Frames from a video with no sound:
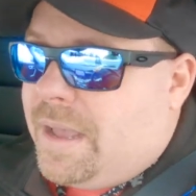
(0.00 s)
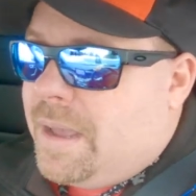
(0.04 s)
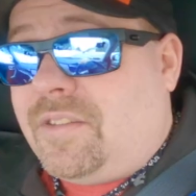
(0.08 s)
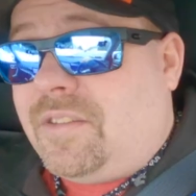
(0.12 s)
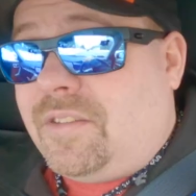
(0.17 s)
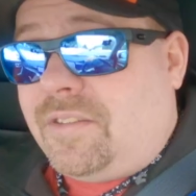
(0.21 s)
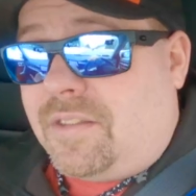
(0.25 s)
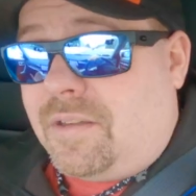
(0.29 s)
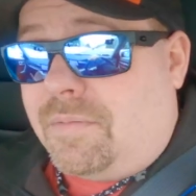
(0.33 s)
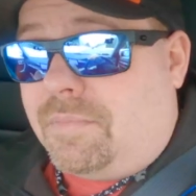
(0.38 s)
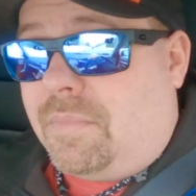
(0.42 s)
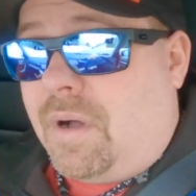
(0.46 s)
This
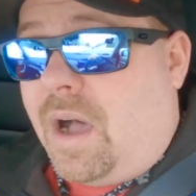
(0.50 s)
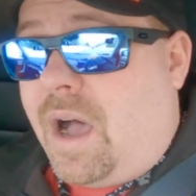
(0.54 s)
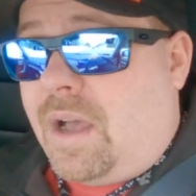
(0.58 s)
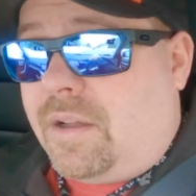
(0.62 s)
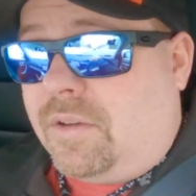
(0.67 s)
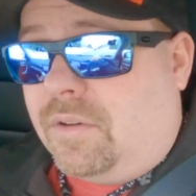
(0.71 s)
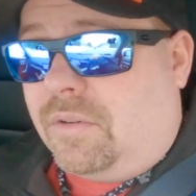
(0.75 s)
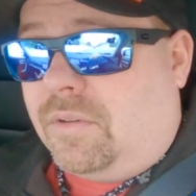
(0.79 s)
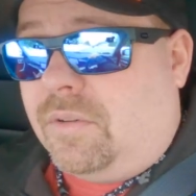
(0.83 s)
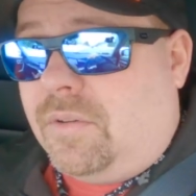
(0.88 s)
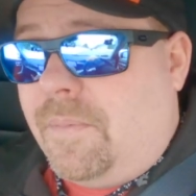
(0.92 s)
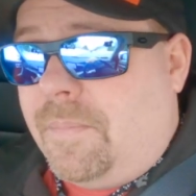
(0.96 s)
is the
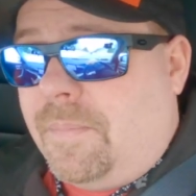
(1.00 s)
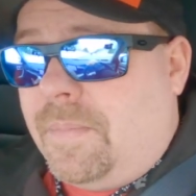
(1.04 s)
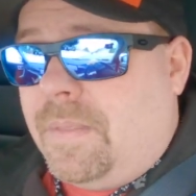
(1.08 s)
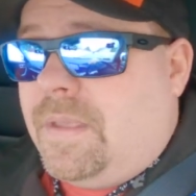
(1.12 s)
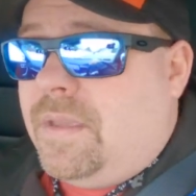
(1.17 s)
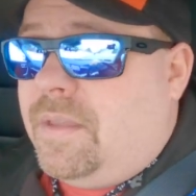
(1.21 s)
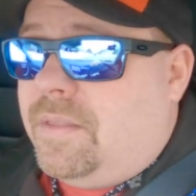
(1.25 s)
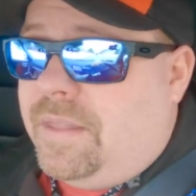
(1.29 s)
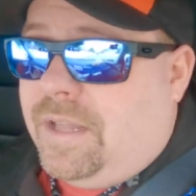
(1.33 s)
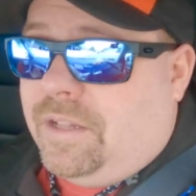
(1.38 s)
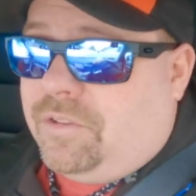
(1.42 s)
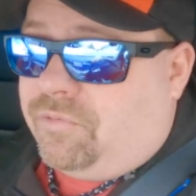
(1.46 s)
model
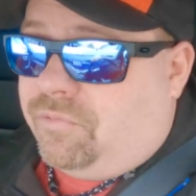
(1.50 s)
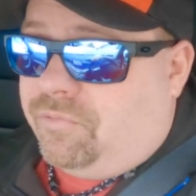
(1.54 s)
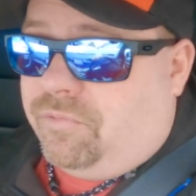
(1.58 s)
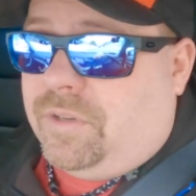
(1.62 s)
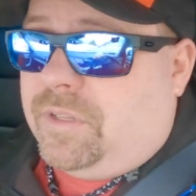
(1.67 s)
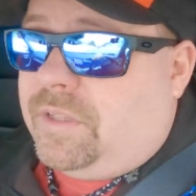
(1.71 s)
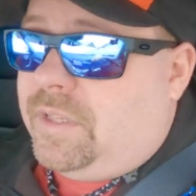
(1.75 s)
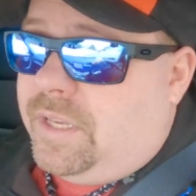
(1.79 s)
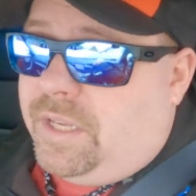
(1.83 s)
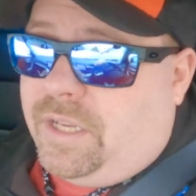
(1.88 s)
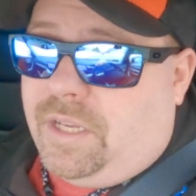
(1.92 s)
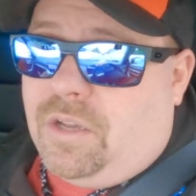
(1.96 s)
that's
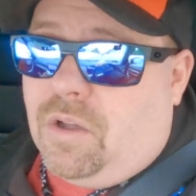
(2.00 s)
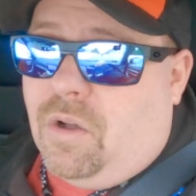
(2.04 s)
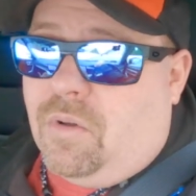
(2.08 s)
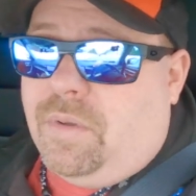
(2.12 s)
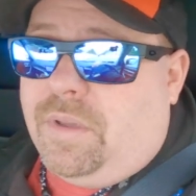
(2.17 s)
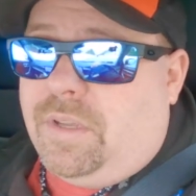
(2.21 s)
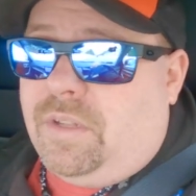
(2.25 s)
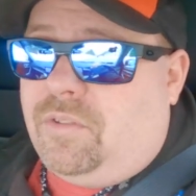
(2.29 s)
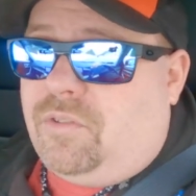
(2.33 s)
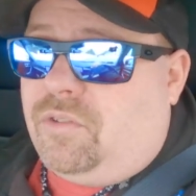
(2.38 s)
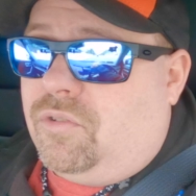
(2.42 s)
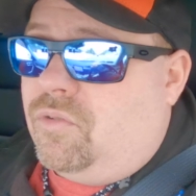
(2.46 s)
really
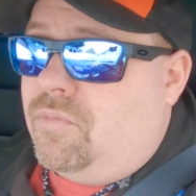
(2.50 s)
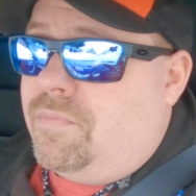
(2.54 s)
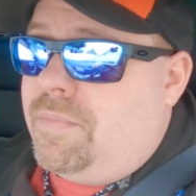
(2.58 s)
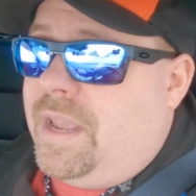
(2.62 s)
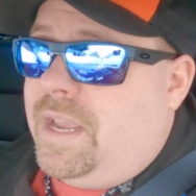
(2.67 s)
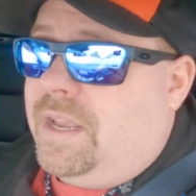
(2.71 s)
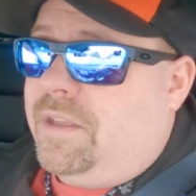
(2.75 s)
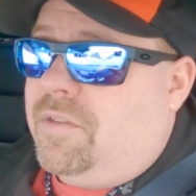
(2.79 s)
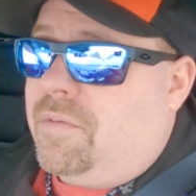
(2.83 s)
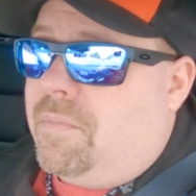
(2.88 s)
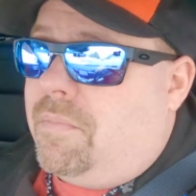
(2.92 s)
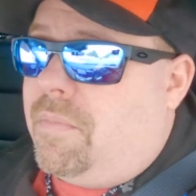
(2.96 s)
going to
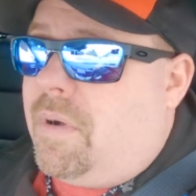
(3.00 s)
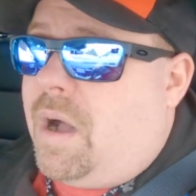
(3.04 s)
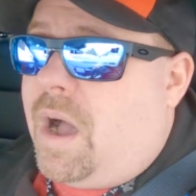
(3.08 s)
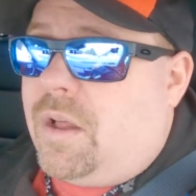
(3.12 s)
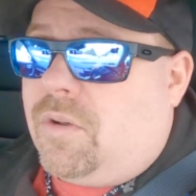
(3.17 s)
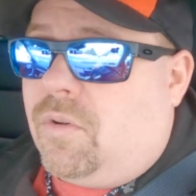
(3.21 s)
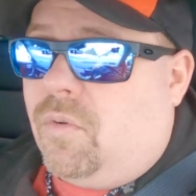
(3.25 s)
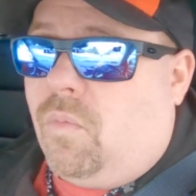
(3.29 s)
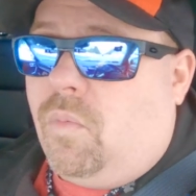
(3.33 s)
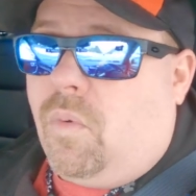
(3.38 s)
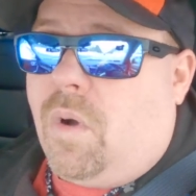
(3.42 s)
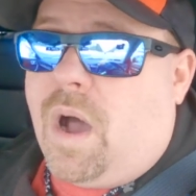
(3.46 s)
make the
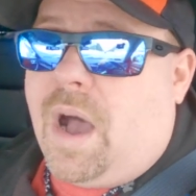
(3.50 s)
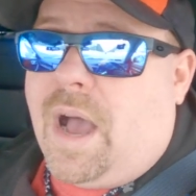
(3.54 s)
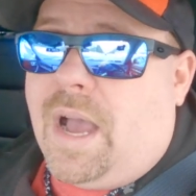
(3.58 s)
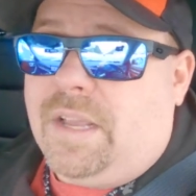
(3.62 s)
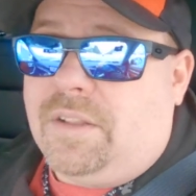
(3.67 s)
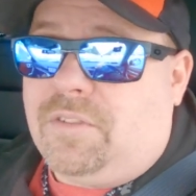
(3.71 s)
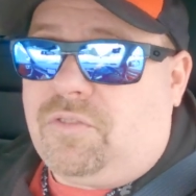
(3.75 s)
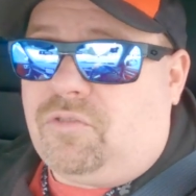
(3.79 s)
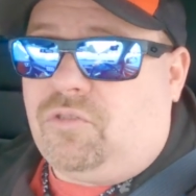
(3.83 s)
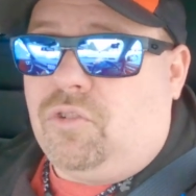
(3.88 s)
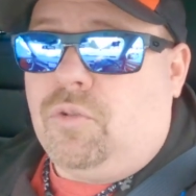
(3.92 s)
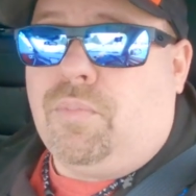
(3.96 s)
Model
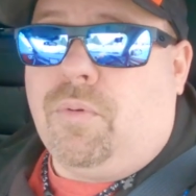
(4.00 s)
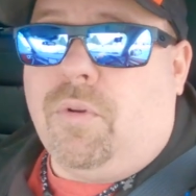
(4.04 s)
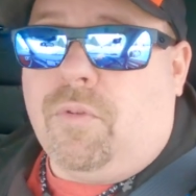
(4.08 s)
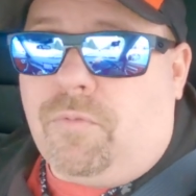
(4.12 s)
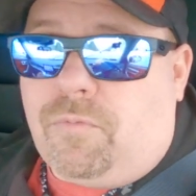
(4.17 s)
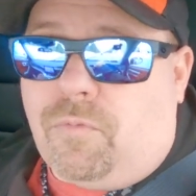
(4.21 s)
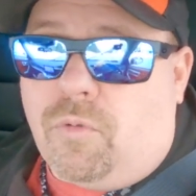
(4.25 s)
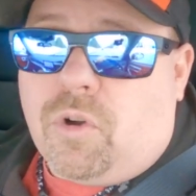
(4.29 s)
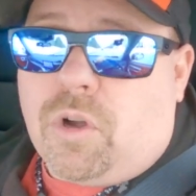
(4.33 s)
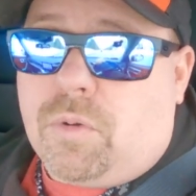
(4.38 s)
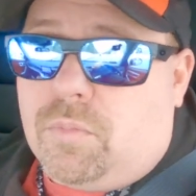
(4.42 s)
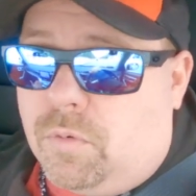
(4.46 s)
Y super
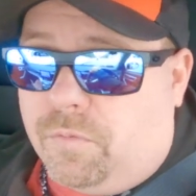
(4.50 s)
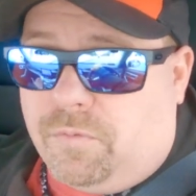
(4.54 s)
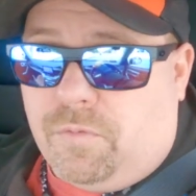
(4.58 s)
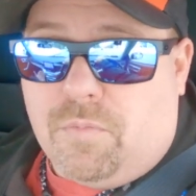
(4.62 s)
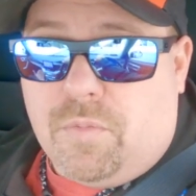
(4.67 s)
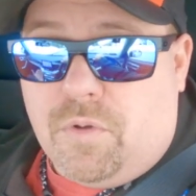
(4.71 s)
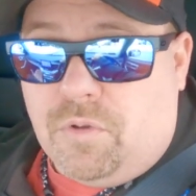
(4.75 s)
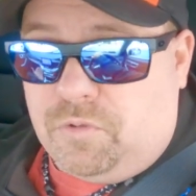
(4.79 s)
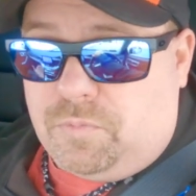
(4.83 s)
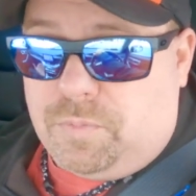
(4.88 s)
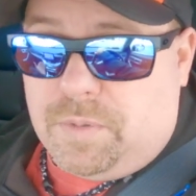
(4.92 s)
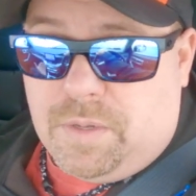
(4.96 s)
affordable for
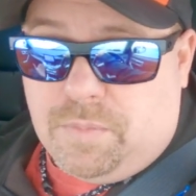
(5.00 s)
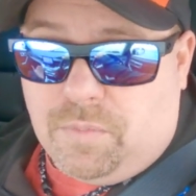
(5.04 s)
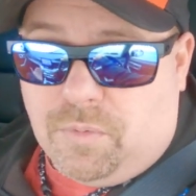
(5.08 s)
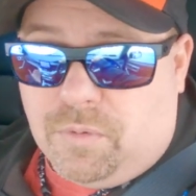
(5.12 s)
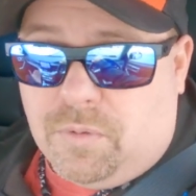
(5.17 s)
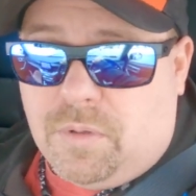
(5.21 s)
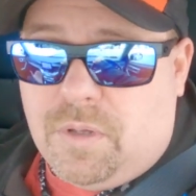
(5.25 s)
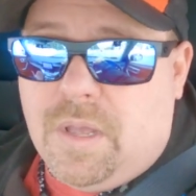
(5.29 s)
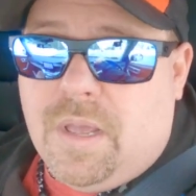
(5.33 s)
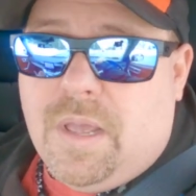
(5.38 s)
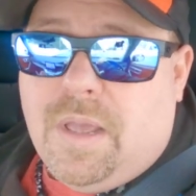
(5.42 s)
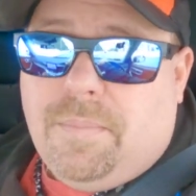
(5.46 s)
most
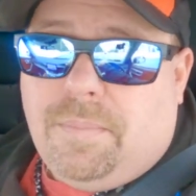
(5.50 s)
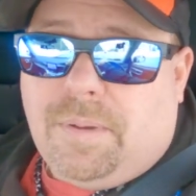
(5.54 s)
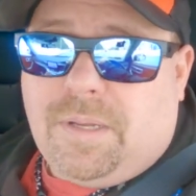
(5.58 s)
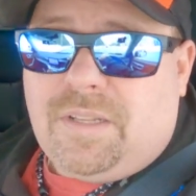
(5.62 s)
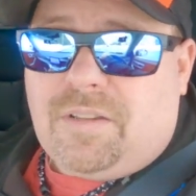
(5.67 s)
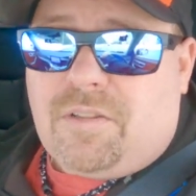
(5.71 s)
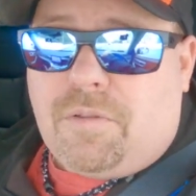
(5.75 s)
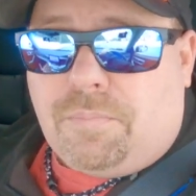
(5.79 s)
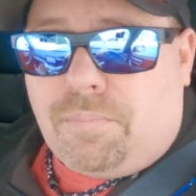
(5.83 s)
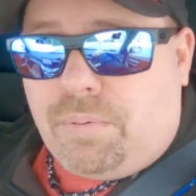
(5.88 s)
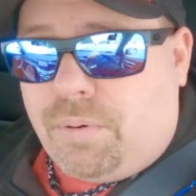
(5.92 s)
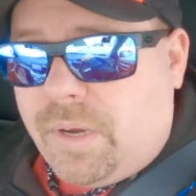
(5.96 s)
people,
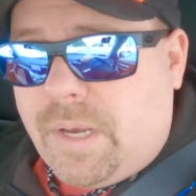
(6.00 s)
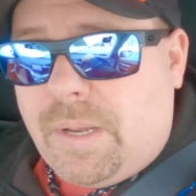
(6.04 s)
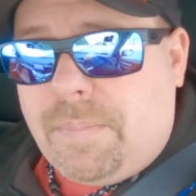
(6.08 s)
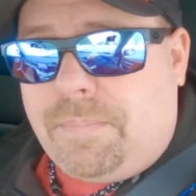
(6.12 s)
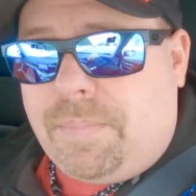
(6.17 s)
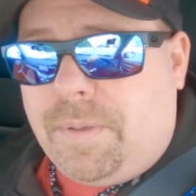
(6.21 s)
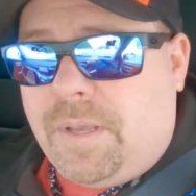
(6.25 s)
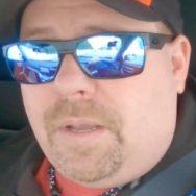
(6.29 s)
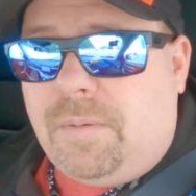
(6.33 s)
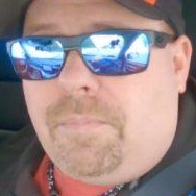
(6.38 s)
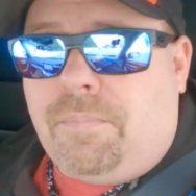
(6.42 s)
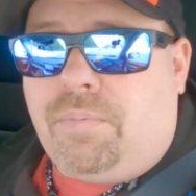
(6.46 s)
because it's a pretty
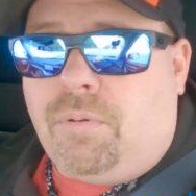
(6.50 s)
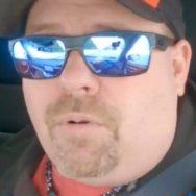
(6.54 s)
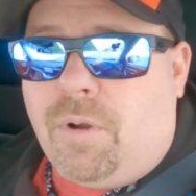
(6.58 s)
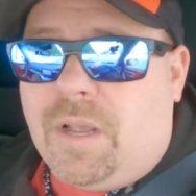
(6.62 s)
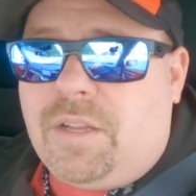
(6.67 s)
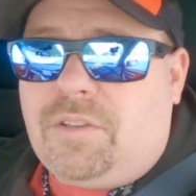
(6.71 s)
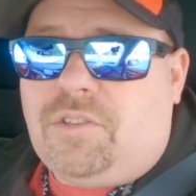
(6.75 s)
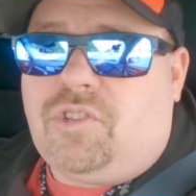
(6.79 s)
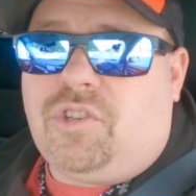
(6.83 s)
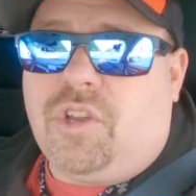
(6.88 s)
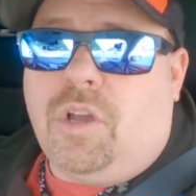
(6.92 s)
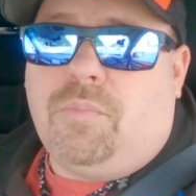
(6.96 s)
big
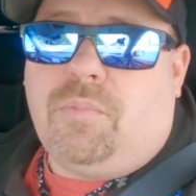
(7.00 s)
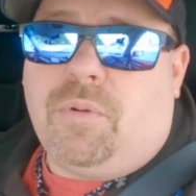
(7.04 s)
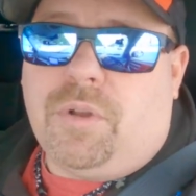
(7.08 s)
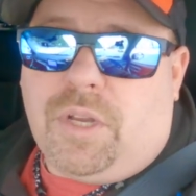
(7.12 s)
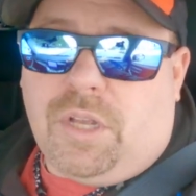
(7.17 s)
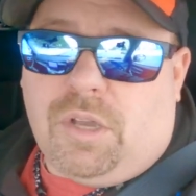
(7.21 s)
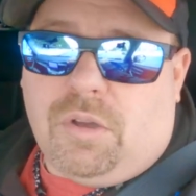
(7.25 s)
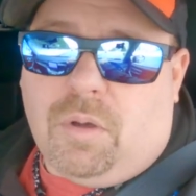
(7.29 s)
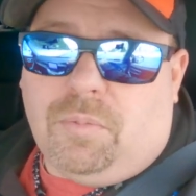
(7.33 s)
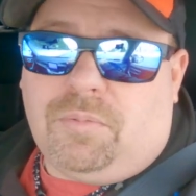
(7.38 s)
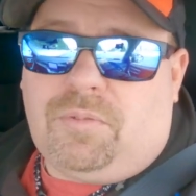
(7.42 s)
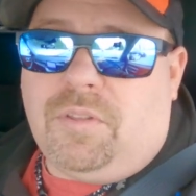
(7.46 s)
price jump when
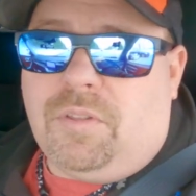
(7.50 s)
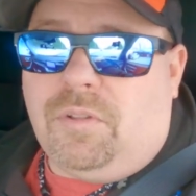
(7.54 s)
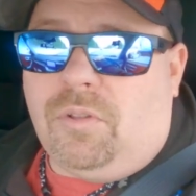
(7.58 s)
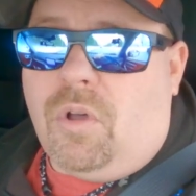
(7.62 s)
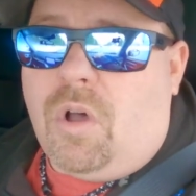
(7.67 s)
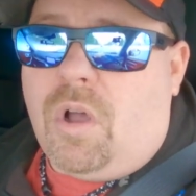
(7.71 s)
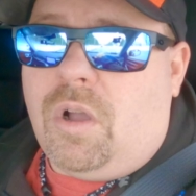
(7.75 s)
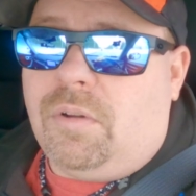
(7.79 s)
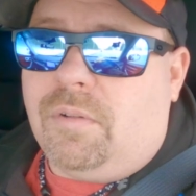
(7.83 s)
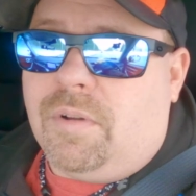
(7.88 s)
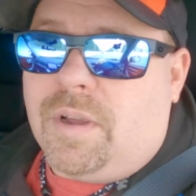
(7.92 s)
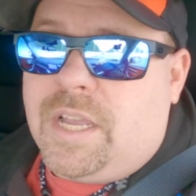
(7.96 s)
you go up to the
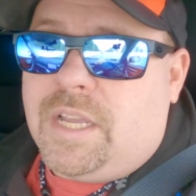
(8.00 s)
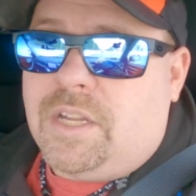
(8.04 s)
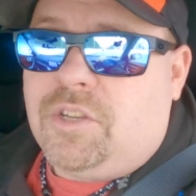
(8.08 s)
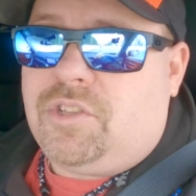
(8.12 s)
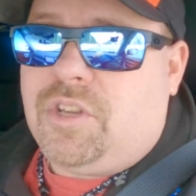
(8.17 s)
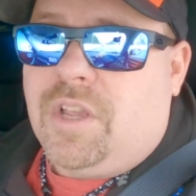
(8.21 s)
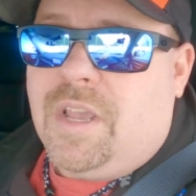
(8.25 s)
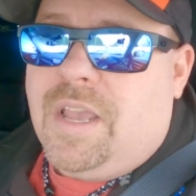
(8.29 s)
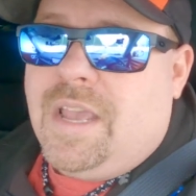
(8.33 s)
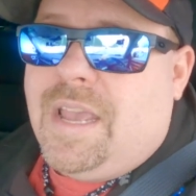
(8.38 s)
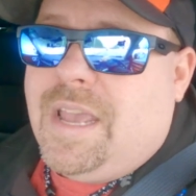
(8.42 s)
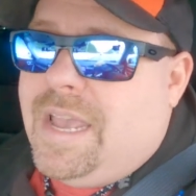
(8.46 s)
long range.